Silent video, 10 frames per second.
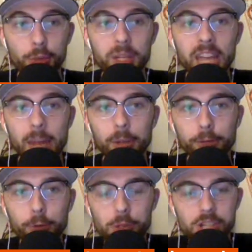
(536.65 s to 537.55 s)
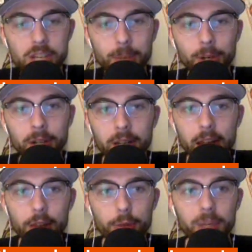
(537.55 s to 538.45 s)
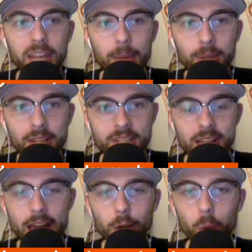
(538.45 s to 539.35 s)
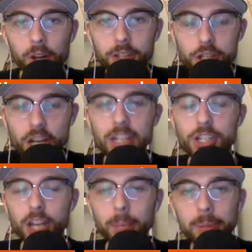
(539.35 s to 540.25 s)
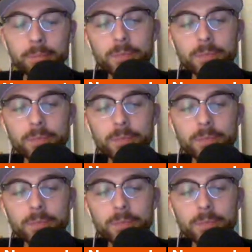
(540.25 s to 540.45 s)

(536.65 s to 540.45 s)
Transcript: 3 came on the 4-seamer, and 3 came on that slider, 1 on the changeup.